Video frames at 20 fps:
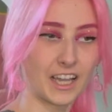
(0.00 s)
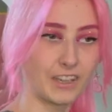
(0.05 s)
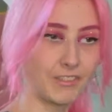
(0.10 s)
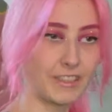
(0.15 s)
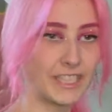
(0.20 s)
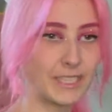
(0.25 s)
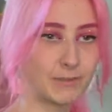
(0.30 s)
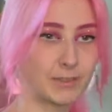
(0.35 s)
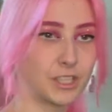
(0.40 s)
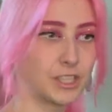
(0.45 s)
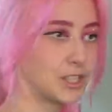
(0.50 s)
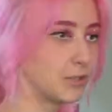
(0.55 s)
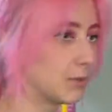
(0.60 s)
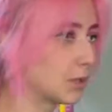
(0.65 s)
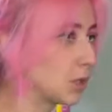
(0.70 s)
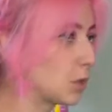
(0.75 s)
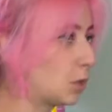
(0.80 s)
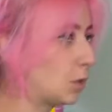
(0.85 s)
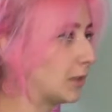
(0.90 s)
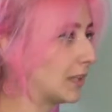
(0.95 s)
really want to do a
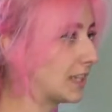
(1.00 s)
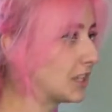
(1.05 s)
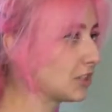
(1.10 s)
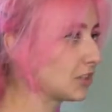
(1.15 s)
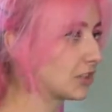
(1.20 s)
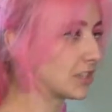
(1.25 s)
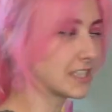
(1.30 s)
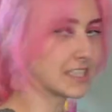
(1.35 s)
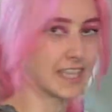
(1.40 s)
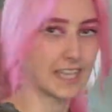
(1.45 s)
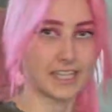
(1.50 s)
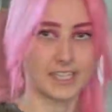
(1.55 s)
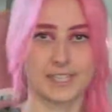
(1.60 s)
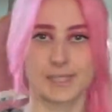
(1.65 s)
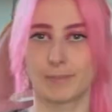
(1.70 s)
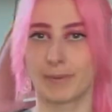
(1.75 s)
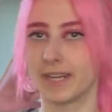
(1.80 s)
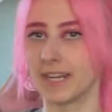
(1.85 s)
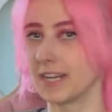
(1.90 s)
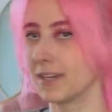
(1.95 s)
cool entrance, like
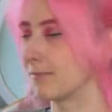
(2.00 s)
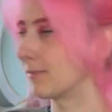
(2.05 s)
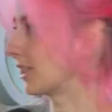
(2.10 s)
spinning on my